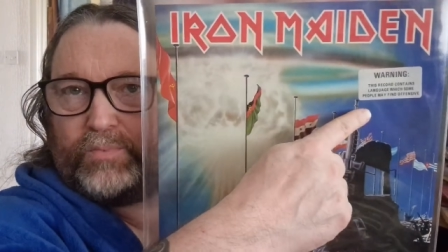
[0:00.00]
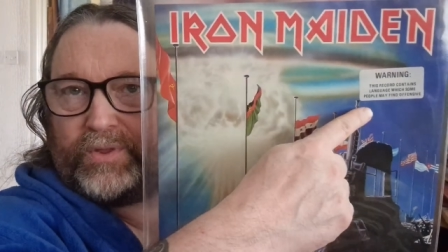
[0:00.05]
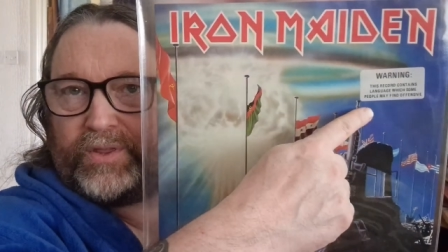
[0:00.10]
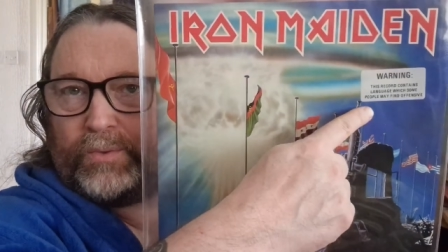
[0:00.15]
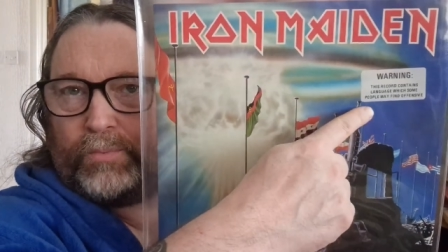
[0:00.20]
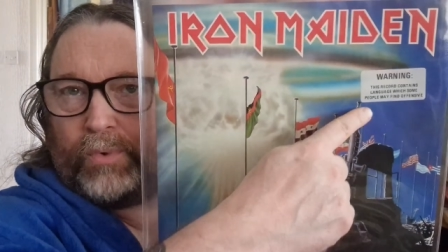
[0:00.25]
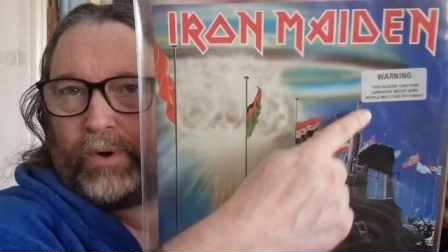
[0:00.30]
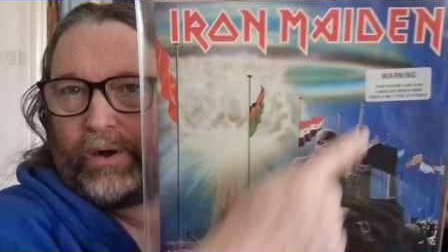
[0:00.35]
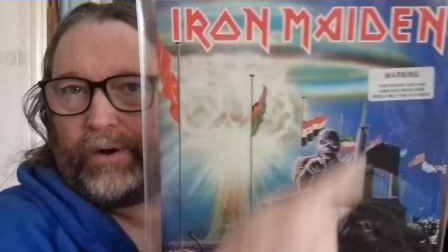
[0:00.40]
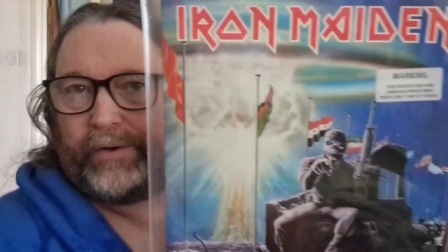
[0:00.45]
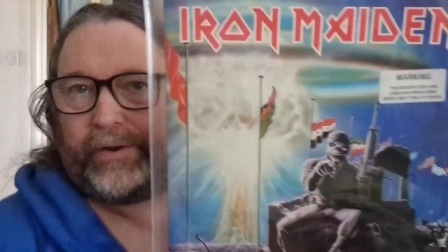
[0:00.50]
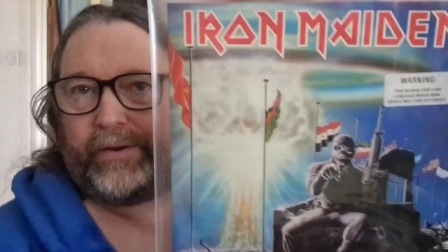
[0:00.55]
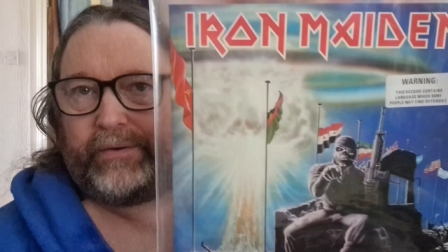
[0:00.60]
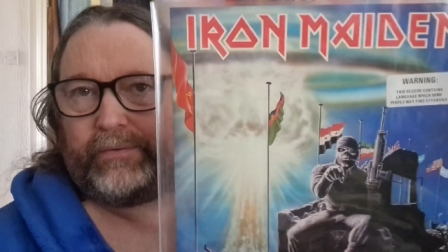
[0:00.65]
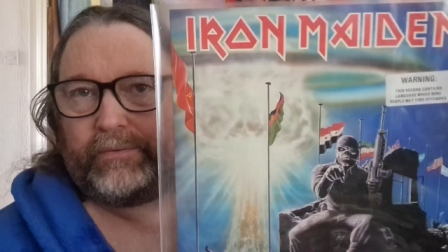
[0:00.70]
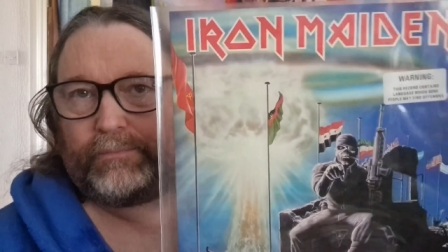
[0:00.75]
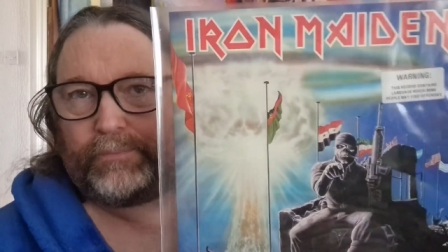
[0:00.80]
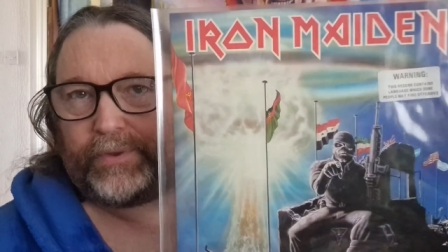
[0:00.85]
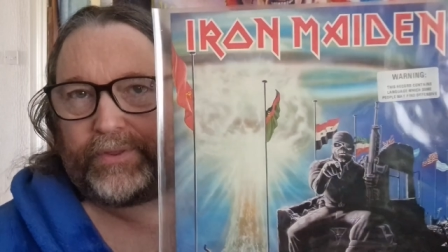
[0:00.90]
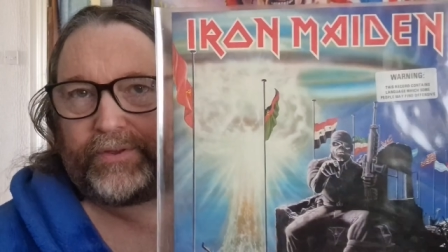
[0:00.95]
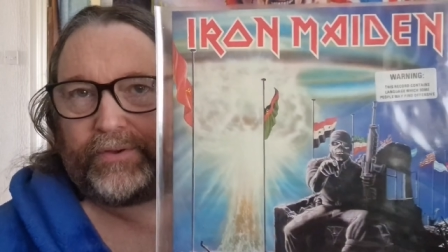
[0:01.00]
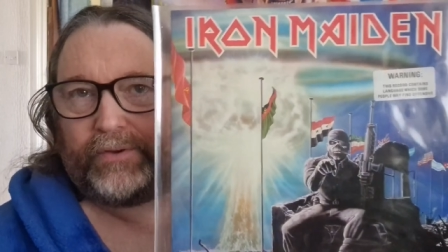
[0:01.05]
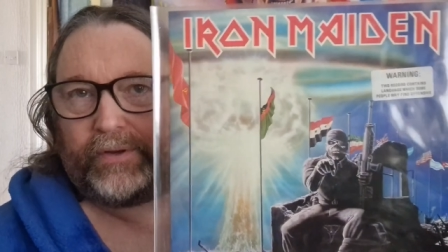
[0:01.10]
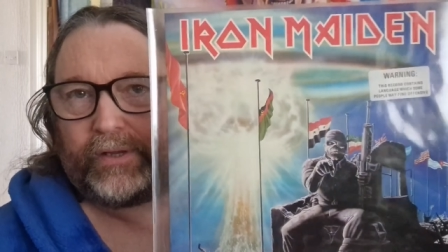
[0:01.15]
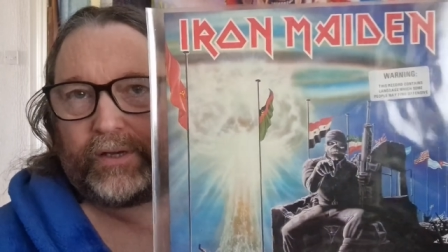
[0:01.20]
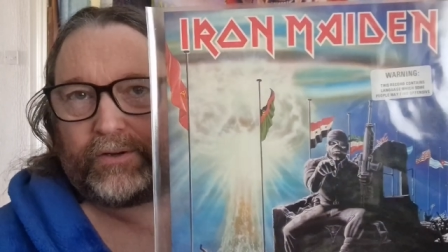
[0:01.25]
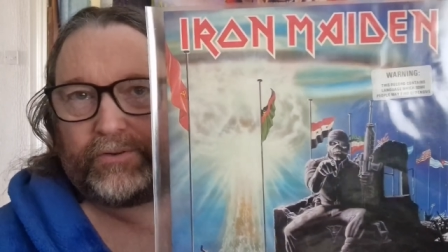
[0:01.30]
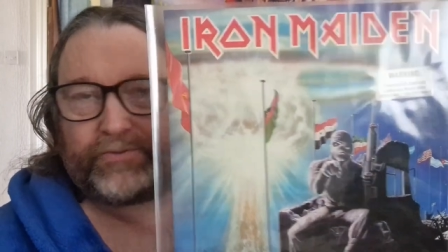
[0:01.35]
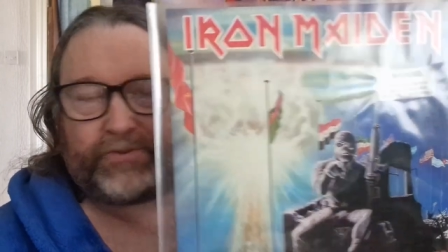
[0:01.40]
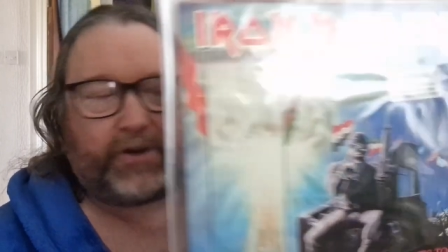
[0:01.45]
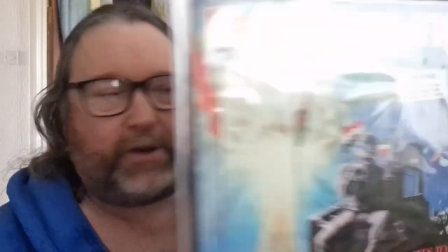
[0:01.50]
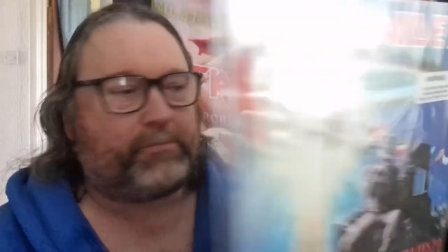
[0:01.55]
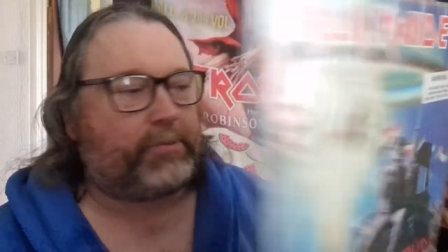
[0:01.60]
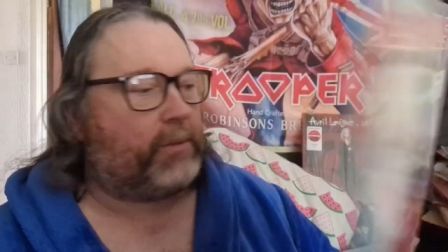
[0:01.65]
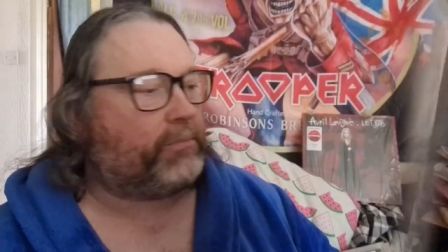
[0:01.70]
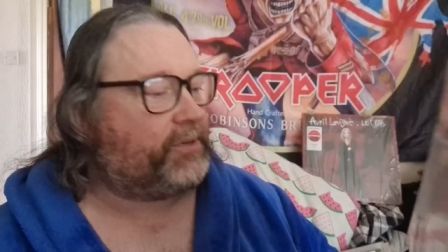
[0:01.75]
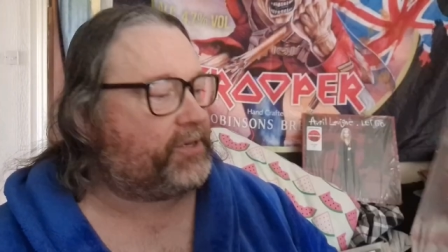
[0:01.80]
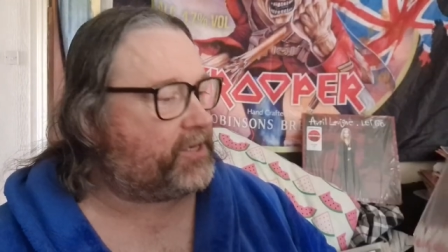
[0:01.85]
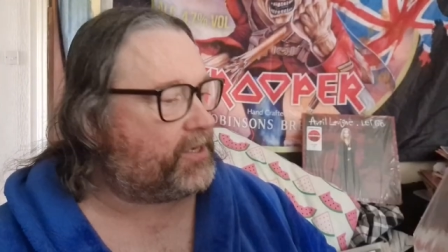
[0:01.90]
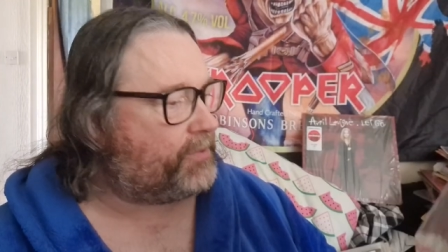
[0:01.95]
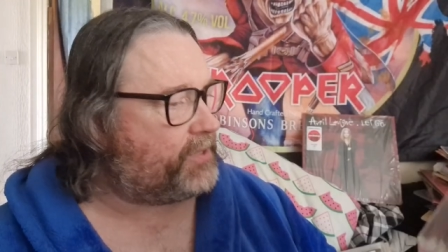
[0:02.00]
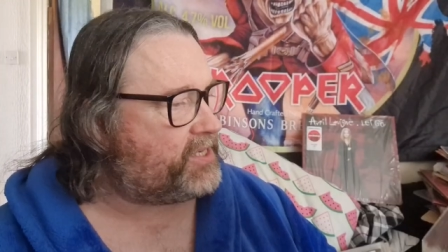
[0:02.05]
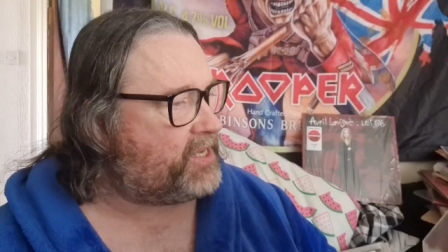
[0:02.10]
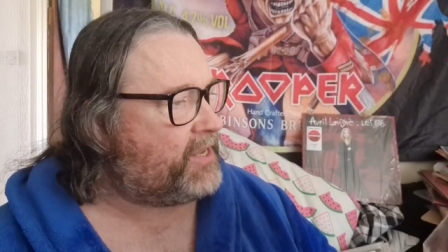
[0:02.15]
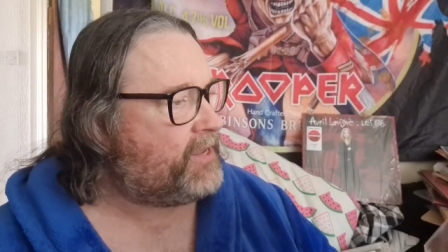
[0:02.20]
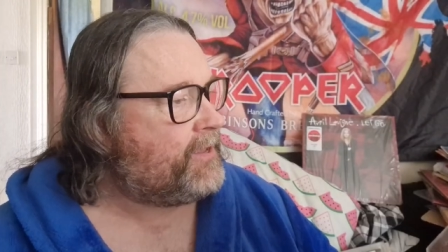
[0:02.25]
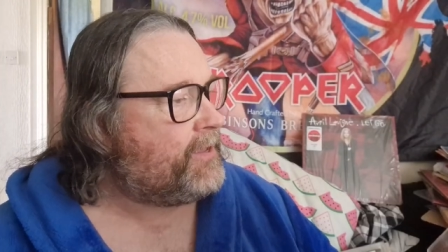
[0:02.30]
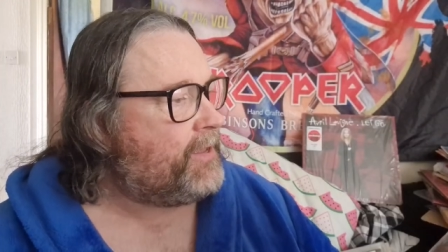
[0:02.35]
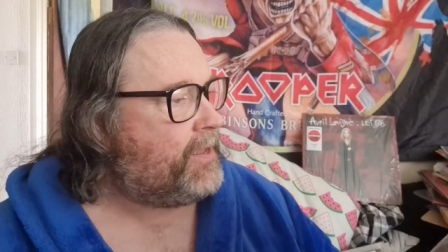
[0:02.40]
with the warning. We're the only country who probably do it.